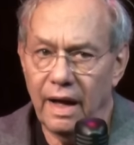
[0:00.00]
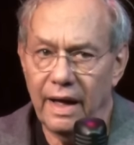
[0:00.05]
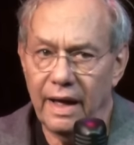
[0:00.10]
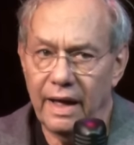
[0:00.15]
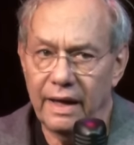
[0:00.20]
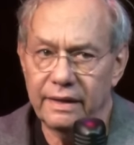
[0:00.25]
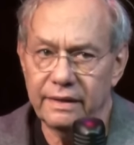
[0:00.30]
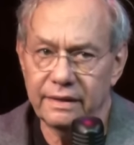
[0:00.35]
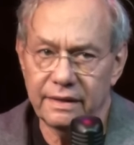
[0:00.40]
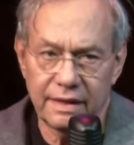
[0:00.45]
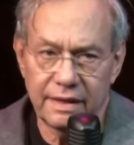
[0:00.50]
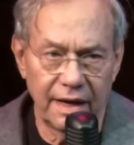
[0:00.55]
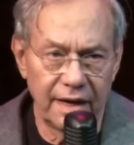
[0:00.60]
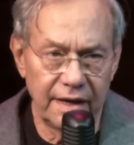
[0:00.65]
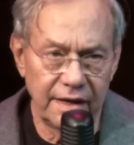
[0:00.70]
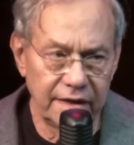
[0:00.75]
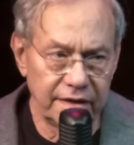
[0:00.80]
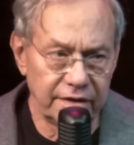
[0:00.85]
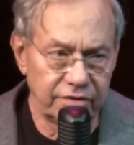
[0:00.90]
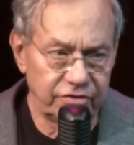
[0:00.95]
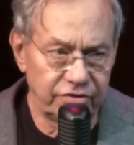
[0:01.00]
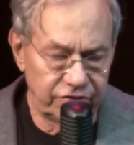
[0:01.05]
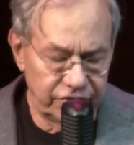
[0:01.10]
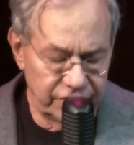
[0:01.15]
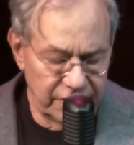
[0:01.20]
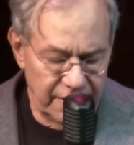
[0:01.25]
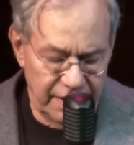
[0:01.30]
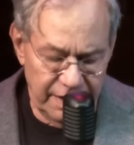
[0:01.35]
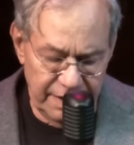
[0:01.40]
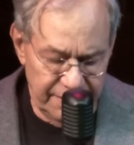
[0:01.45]
And it's
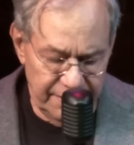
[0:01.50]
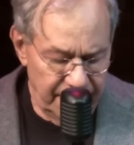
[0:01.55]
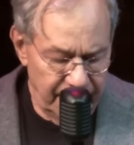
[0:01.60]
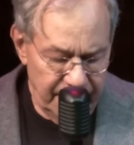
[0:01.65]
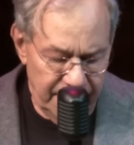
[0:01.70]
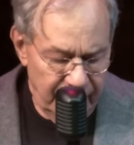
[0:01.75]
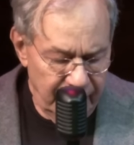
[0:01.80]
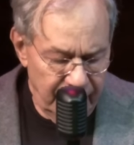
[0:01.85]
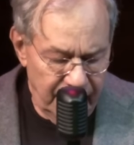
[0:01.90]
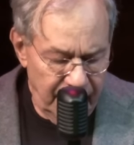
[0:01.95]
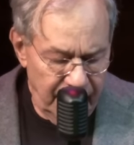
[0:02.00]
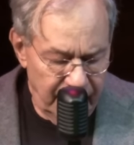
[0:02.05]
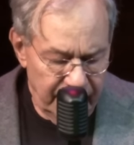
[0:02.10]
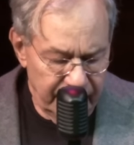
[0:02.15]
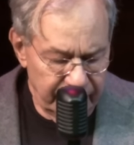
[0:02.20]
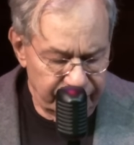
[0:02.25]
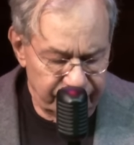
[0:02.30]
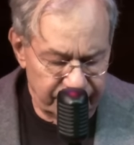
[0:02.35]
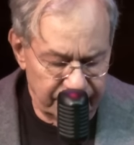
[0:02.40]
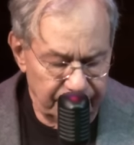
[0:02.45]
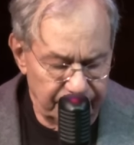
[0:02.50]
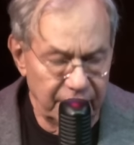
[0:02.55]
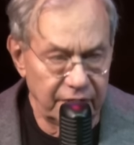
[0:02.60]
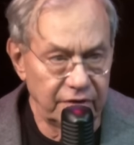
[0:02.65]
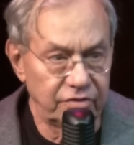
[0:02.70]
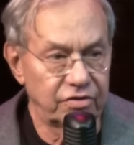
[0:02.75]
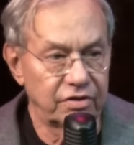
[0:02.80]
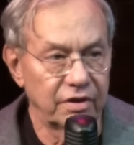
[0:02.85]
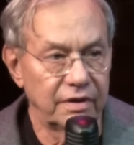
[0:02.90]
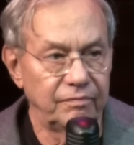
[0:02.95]
a
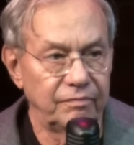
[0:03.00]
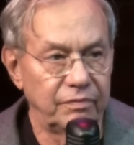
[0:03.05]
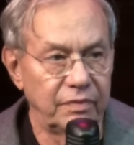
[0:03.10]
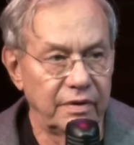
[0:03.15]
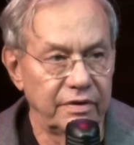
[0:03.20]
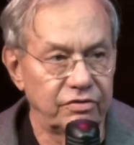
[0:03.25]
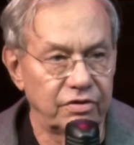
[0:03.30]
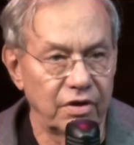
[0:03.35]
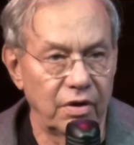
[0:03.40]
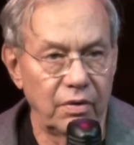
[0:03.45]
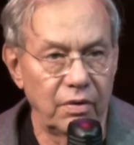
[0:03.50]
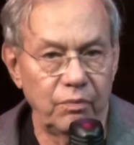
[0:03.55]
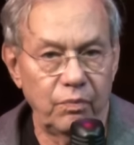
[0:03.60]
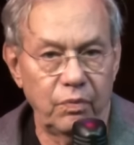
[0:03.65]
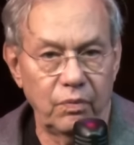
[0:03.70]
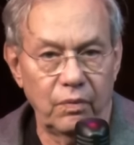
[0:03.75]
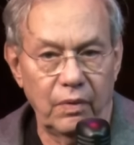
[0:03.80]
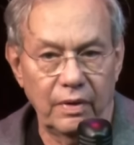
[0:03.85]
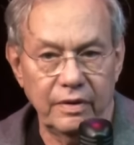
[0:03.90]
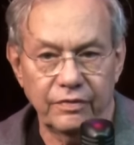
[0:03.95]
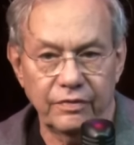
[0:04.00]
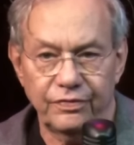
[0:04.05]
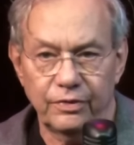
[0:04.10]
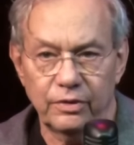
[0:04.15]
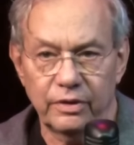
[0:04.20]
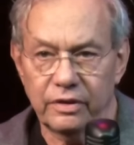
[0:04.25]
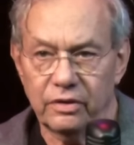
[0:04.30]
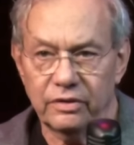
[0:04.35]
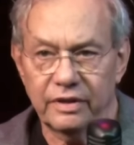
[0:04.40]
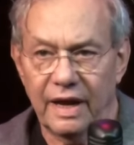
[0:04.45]
wonderful
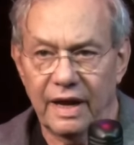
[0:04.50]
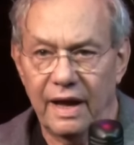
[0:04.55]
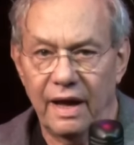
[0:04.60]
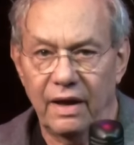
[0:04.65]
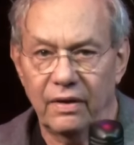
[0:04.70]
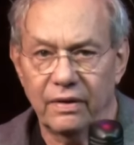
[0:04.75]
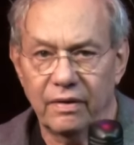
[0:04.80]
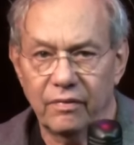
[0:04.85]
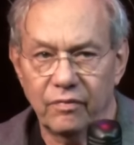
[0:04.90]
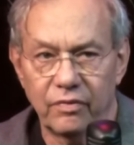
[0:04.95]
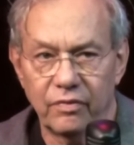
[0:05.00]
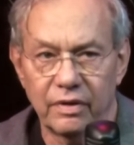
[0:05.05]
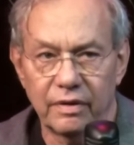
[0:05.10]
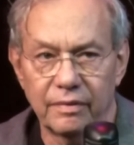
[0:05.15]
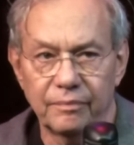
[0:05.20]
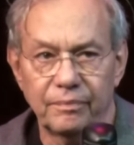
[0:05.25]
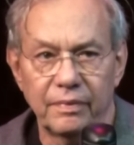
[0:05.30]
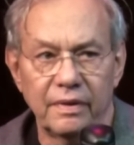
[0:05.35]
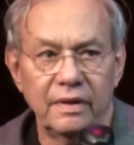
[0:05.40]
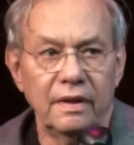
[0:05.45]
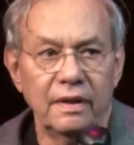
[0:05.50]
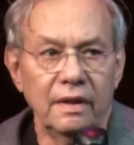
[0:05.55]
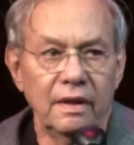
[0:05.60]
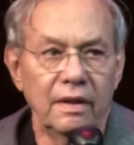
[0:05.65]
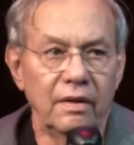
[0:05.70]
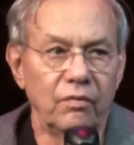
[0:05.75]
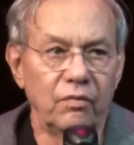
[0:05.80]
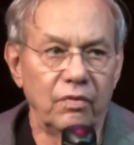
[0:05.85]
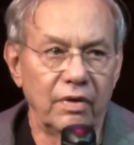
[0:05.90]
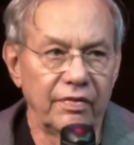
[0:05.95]
little town
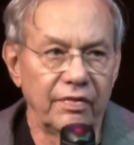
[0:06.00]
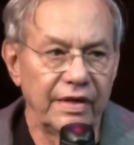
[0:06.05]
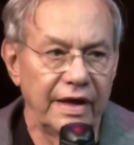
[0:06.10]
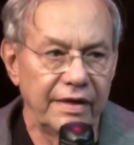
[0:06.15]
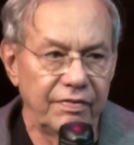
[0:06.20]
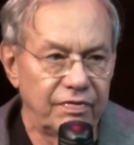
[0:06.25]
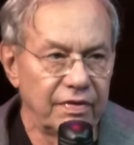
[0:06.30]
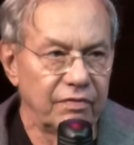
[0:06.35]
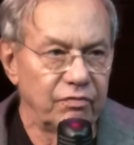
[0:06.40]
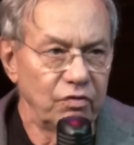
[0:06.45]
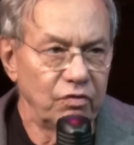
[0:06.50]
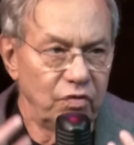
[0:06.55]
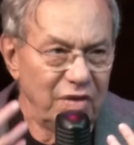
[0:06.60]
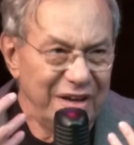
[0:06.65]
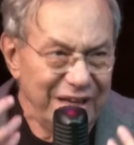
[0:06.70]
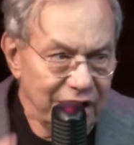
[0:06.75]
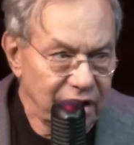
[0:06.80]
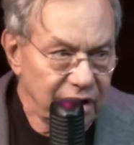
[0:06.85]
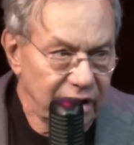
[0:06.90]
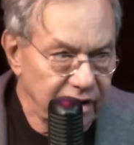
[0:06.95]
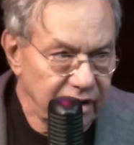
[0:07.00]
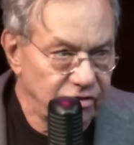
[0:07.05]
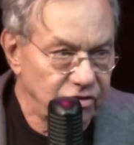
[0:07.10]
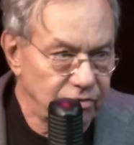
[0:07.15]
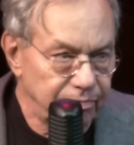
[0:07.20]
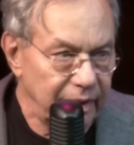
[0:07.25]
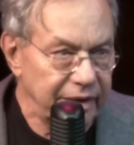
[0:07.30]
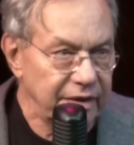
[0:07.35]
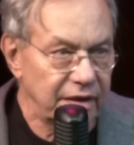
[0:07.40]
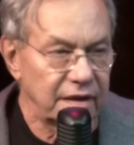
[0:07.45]
where they really
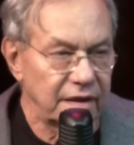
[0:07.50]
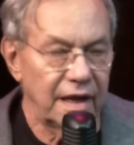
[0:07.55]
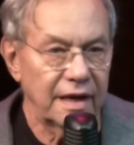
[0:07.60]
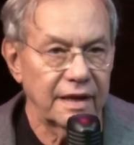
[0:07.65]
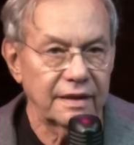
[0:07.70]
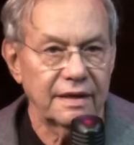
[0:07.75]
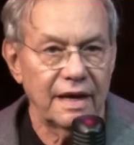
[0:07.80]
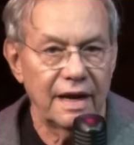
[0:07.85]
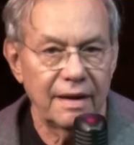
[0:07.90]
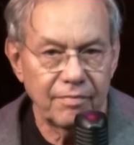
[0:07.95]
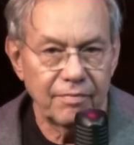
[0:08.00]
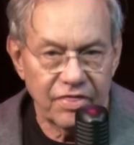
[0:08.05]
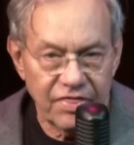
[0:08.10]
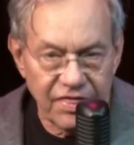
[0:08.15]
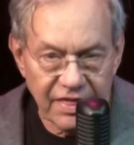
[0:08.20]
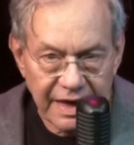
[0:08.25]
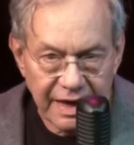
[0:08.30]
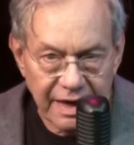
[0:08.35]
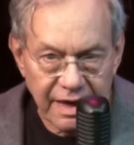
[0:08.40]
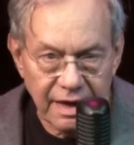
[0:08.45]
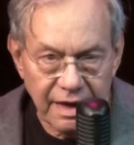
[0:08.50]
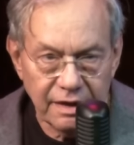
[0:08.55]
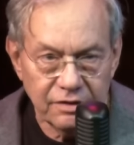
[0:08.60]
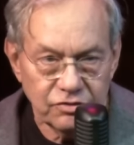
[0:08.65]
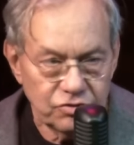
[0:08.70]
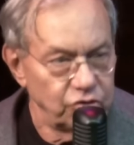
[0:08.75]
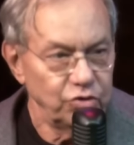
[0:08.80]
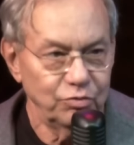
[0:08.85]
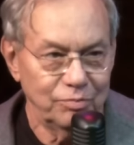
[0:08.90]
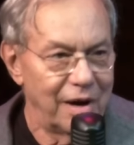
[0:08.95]
spend a lot of time
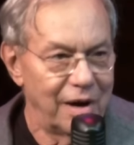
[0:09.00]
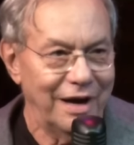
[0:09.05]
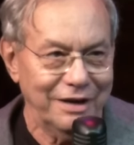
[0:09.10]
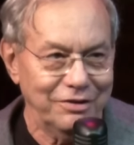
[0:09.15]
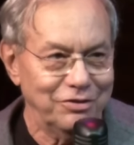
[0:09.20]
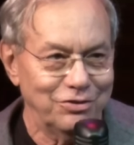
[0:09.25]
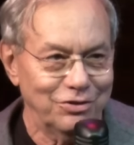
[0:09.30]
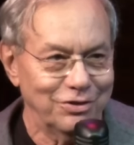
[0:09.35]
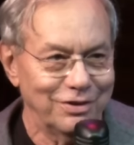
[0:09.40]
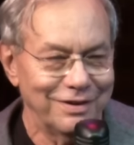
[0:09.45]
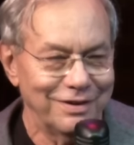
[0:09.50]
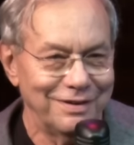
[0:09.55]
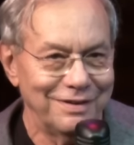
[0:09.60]
thinking too much.